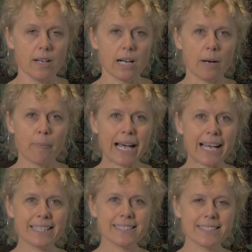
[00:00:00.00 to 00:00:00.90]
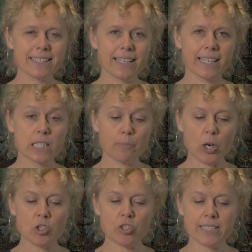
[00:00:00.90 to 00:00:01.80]
ARPANSA's
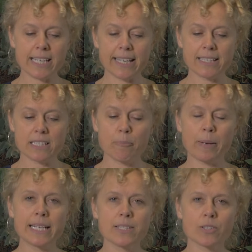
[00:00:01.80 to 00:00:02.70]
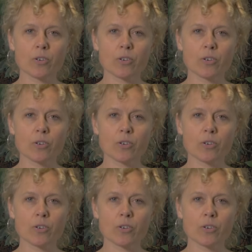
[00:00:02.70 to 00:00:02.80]
exposure standards are based